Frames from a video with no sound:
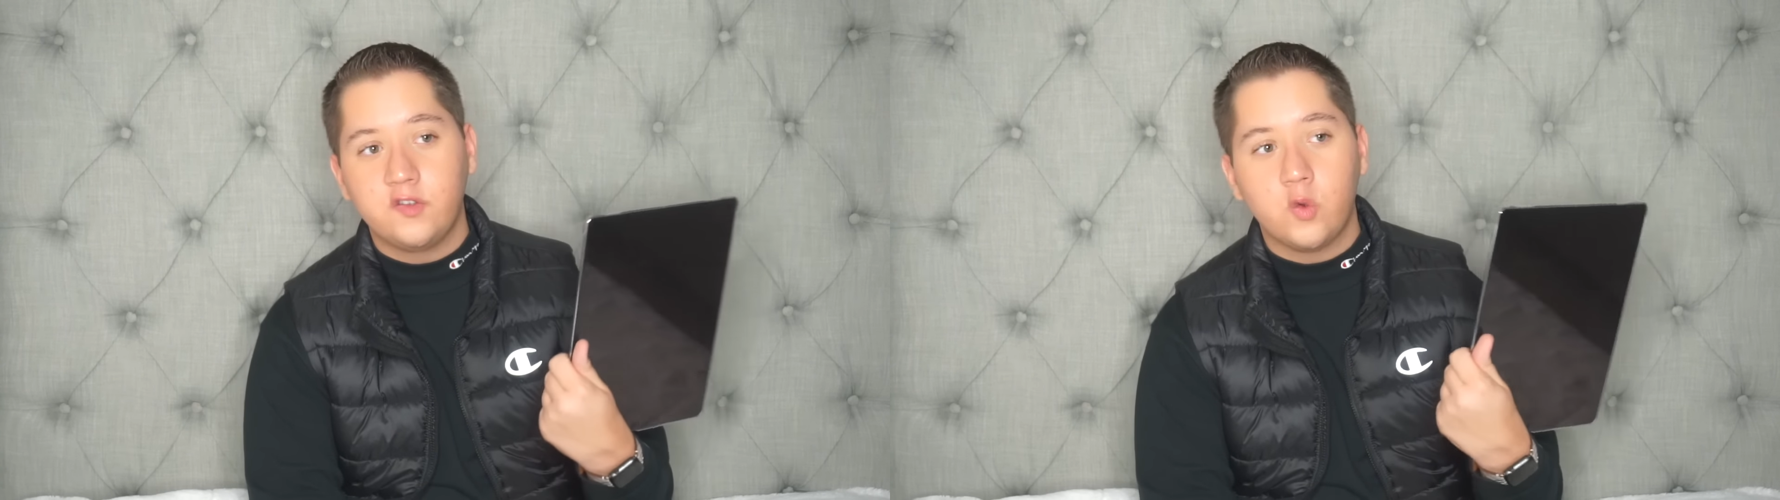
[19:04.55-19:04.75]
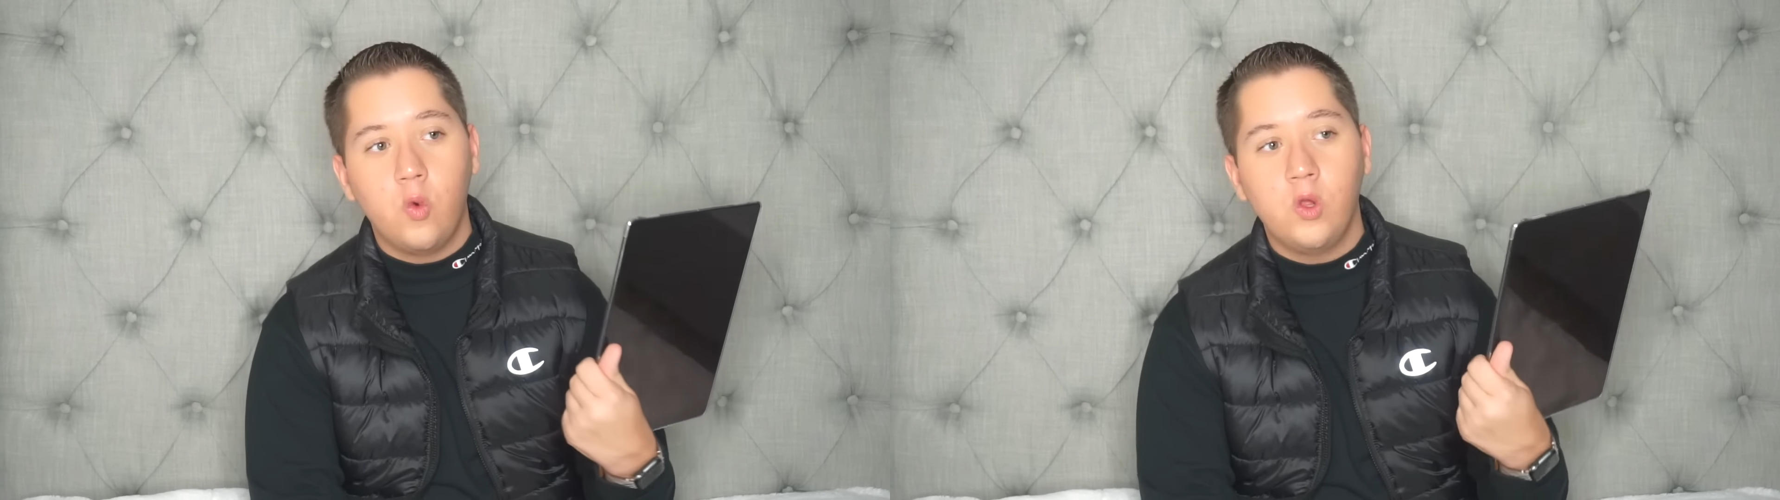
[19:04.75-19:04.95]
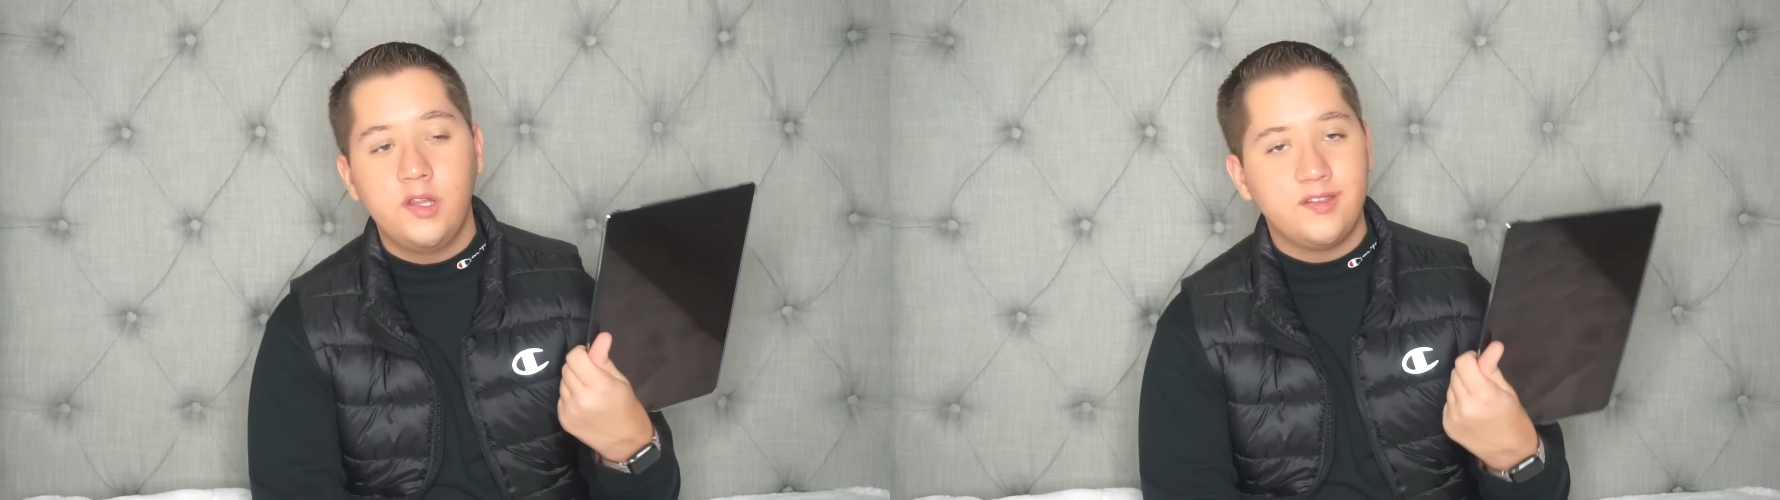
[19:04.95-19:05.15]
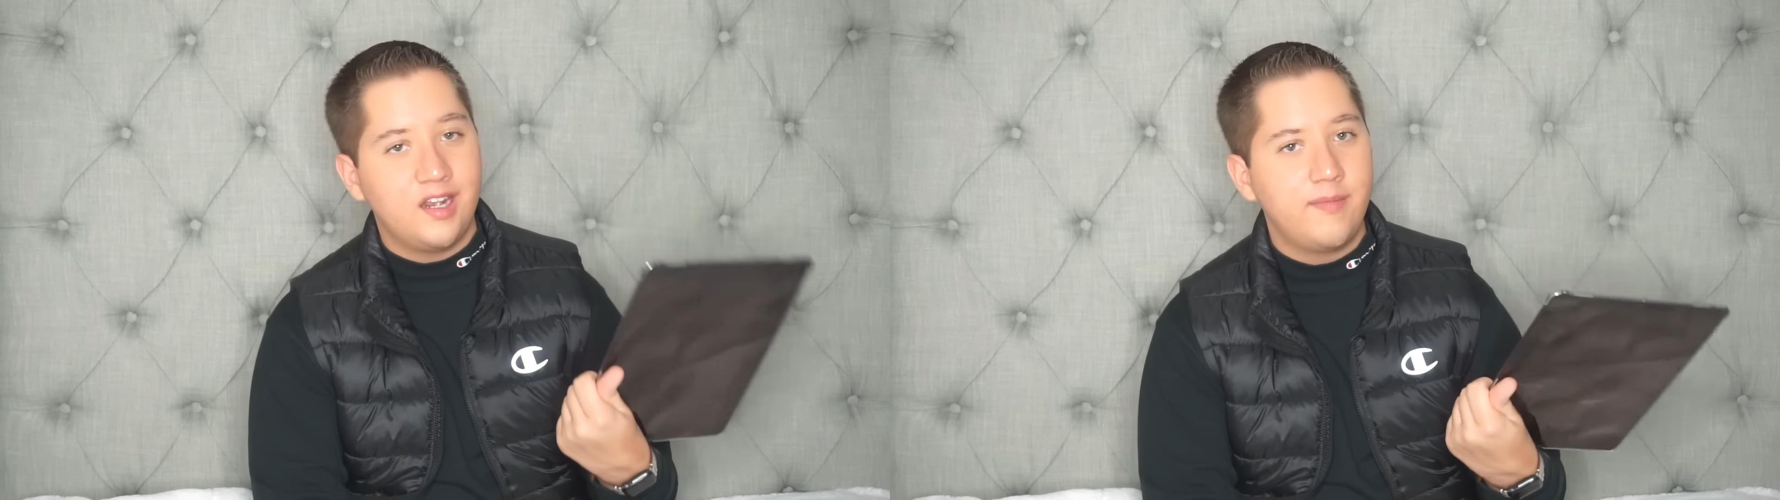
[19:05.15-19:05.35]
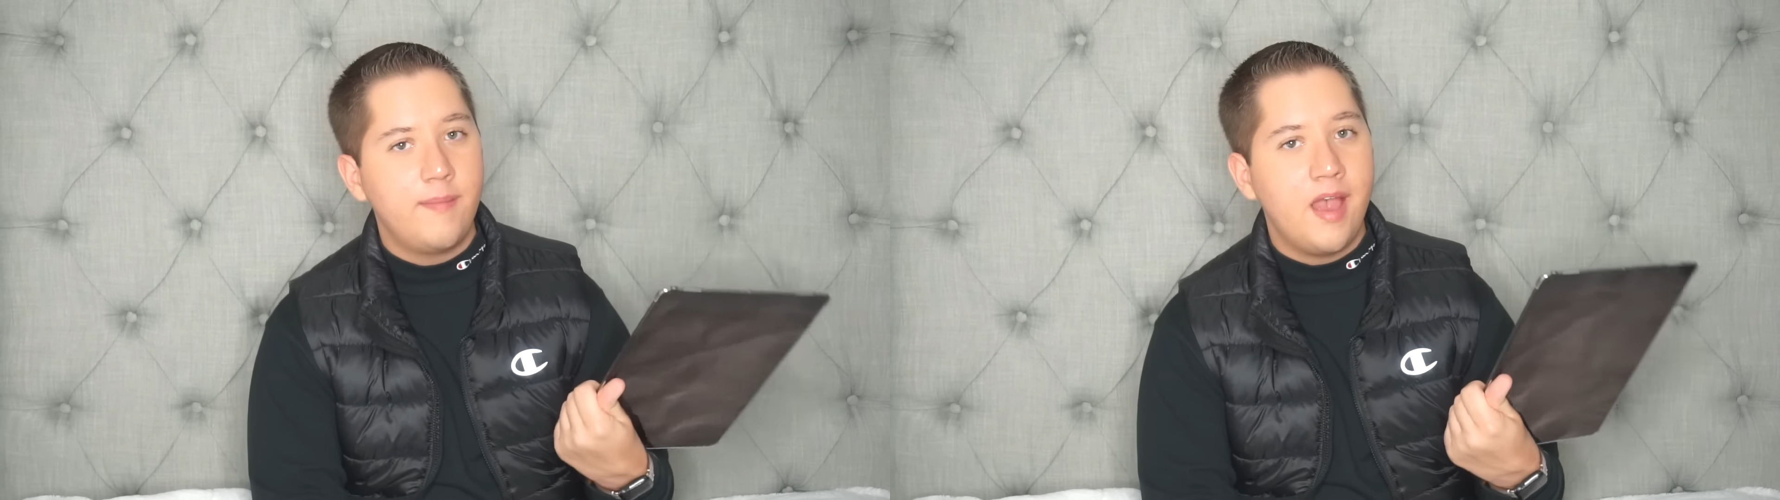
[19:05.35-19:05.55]
to school
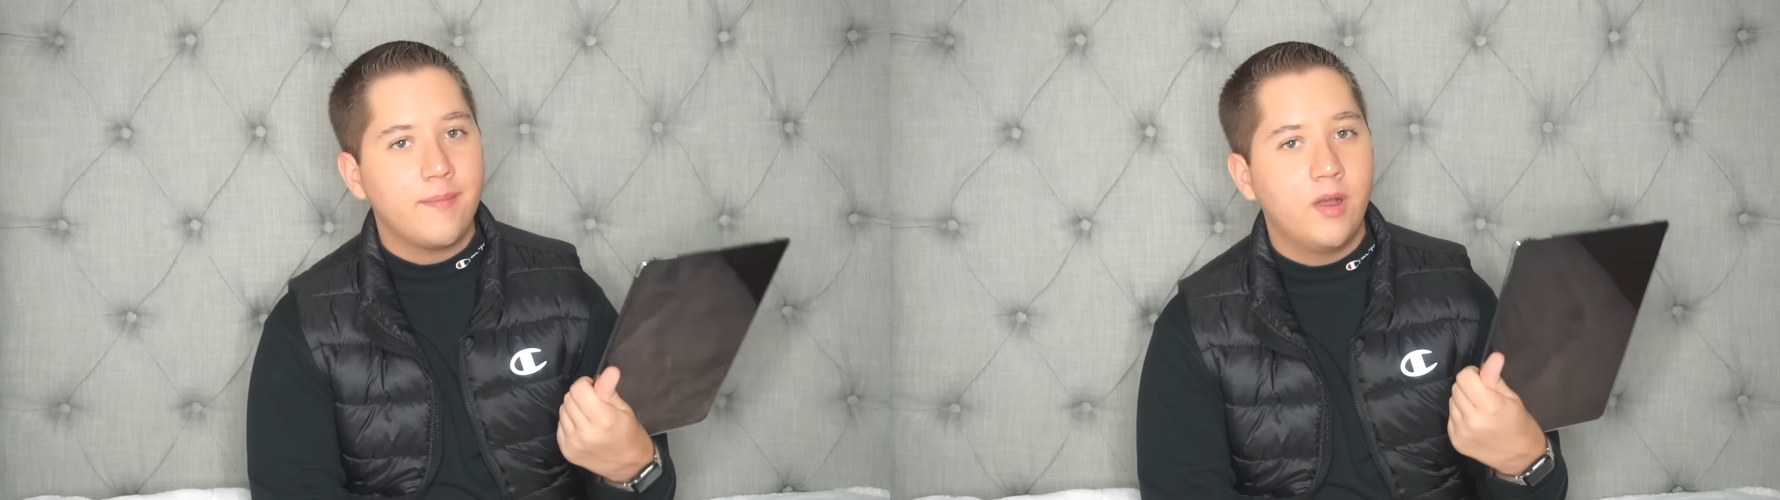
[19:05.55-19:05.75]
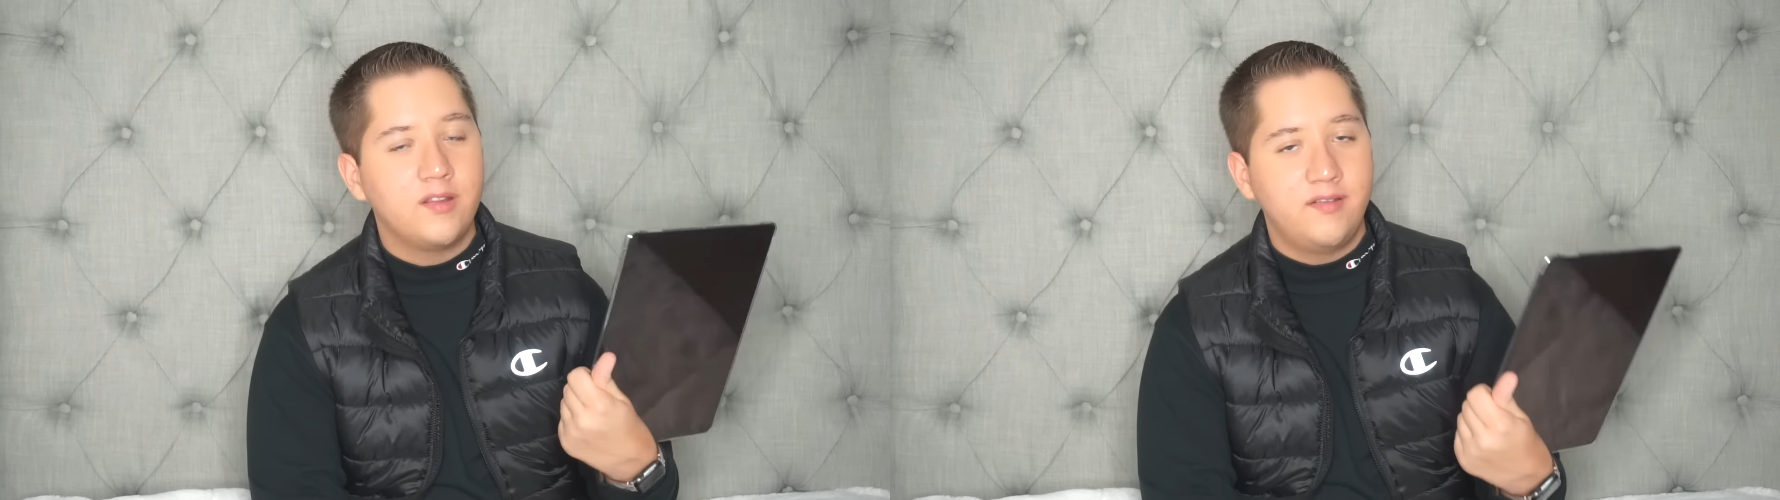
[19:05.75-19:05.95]
instead of my MacBook